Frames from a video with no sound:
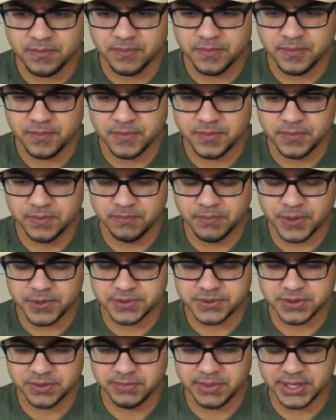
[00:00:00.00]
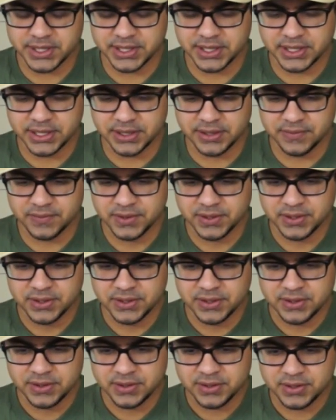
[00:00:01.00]
mostly making
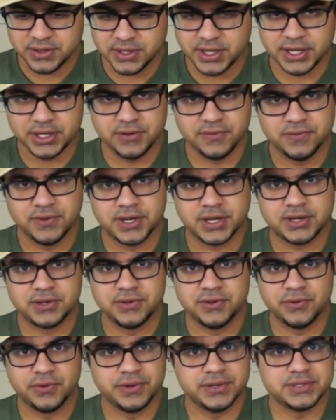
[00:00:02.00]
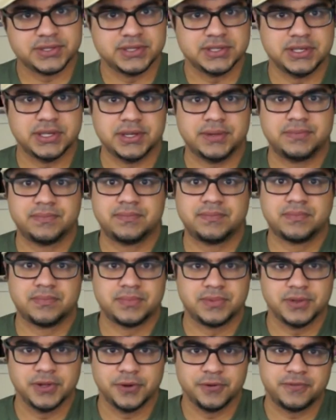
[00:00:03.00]
kind of like noisy,
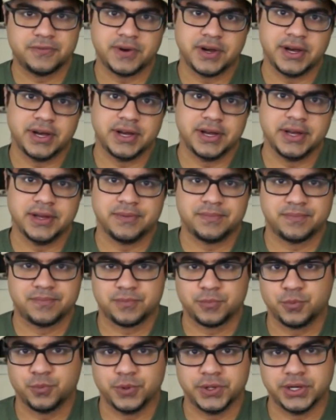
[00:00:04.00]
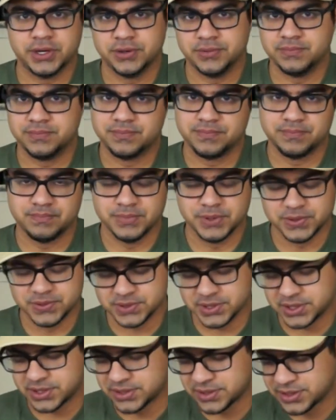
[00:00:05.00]
lo-fi, weird
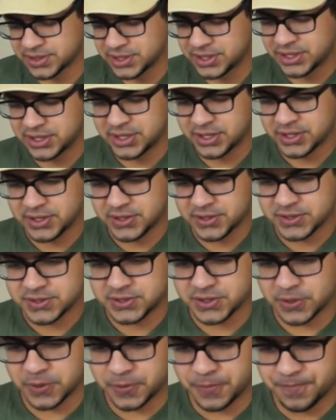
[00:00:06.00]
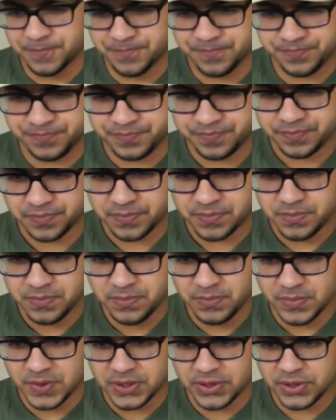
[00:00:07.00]
music. So,
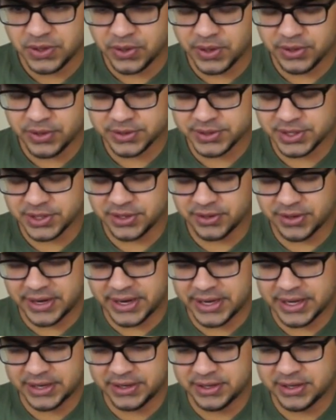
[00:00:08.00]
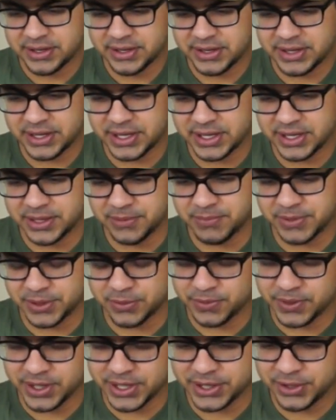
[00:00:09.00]
I looked at her ad and I'm like,
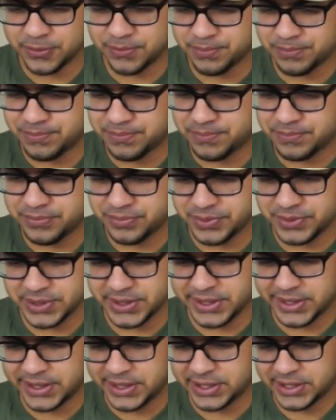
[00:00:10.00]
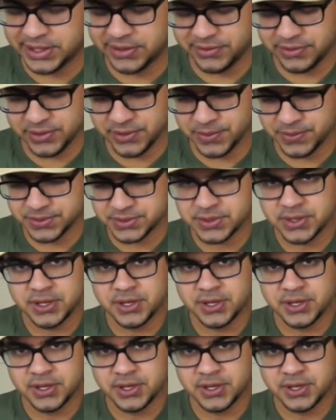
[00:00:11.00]
well, I don't play any of those,